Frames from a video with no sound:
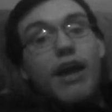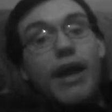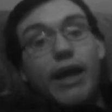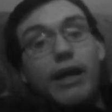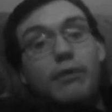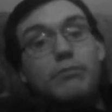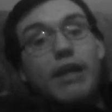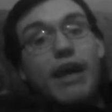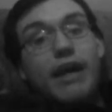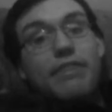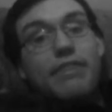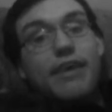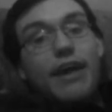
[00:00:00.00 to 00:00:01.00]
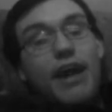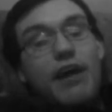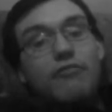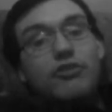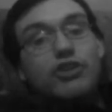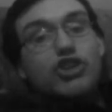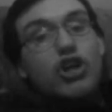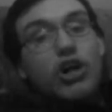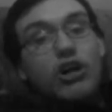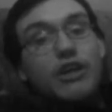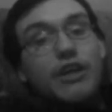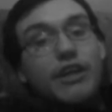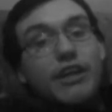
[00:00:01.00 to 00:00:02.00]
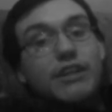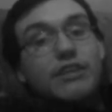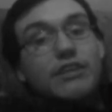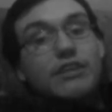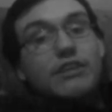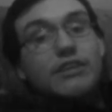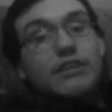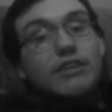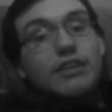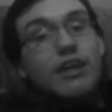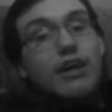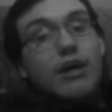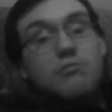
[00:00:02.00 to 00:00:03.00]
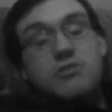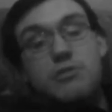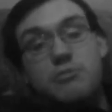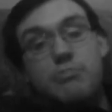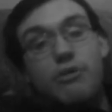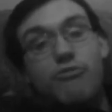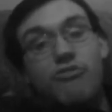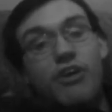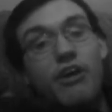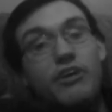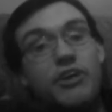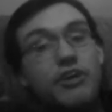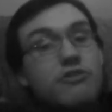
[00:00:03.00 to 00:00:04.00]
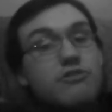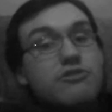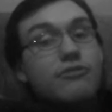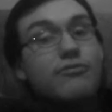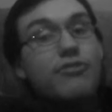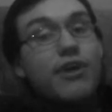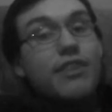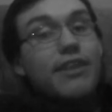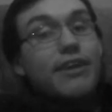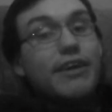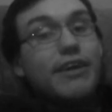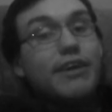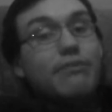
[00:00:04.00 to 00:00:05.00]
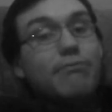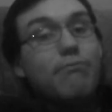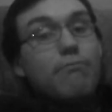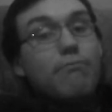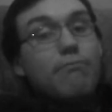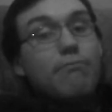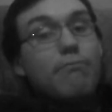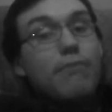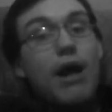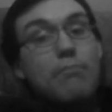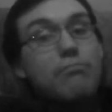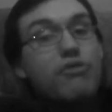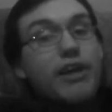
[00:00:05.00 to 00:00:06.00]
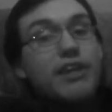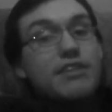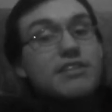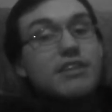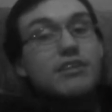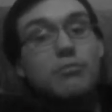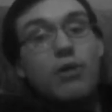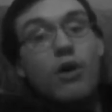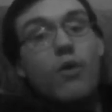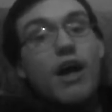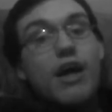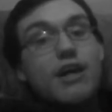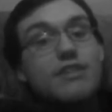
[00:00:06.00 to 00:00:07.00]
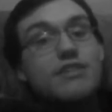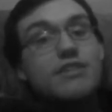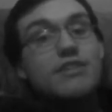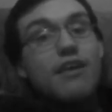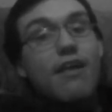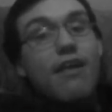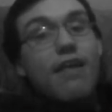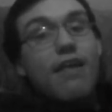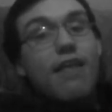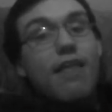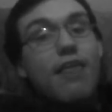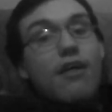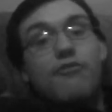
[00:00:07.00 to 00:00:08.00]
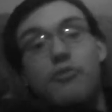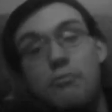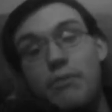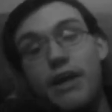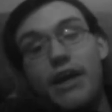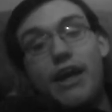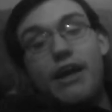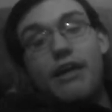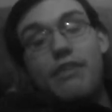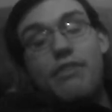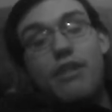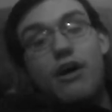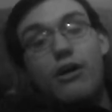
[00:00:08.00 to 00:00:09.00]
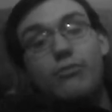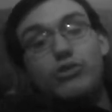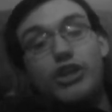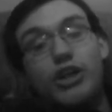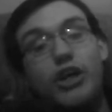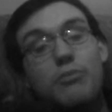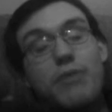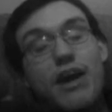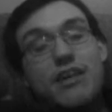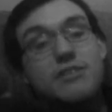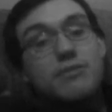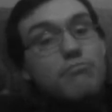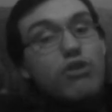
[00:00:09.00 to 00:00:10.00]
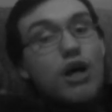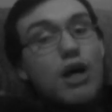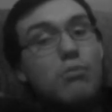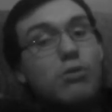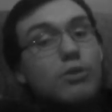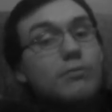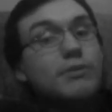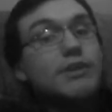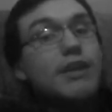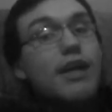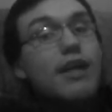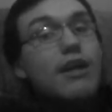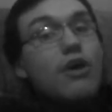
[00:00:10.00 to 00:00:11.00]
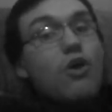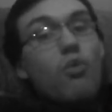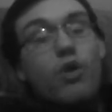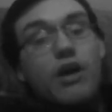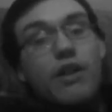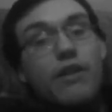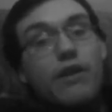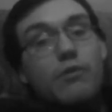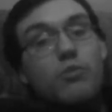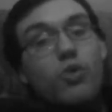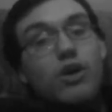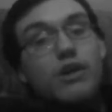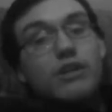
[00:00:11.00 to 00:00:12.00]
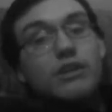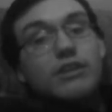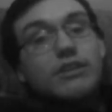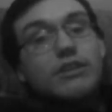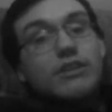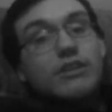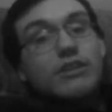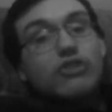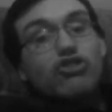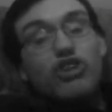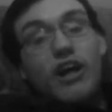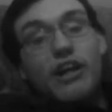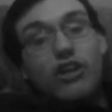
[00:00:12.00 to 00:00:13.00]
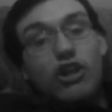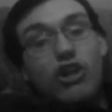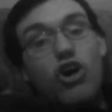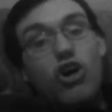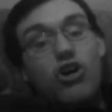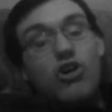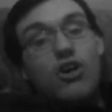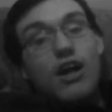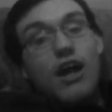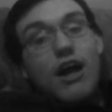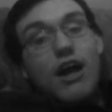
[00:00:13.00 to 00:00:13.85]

aimed at the average audience, supposed to be a very user-friendly operating system, OS, for me, Genome had some problems. One of them was trying to log